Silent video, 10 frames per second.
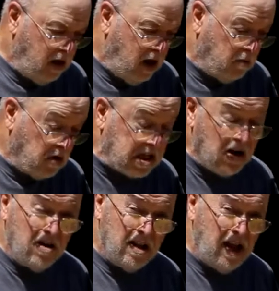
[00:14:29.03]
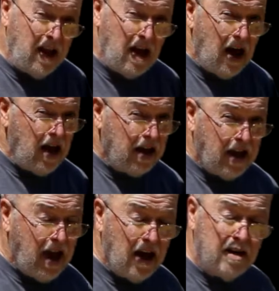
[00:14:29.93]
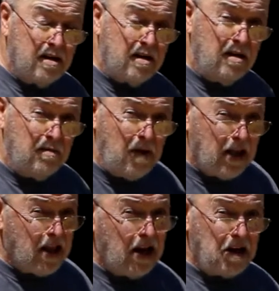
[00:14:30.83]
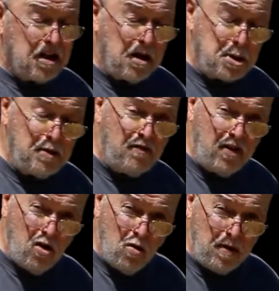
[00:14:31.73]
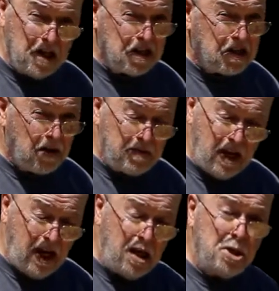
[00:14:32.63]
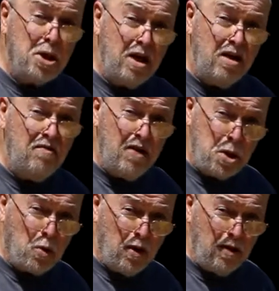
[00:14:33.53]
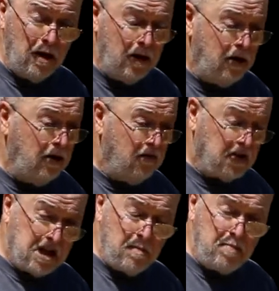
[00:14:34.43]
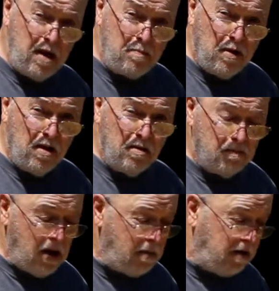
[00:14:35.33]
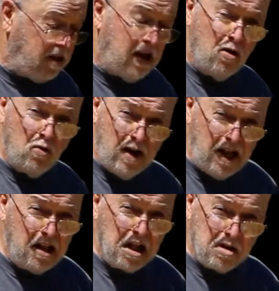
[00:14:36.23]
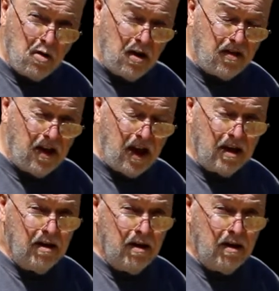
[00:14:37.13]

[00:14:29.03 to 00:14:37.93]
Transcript: And most certainly, I can't make that decision for you, because it's up to each individual. For some people, maybe they don't need this sort of thing.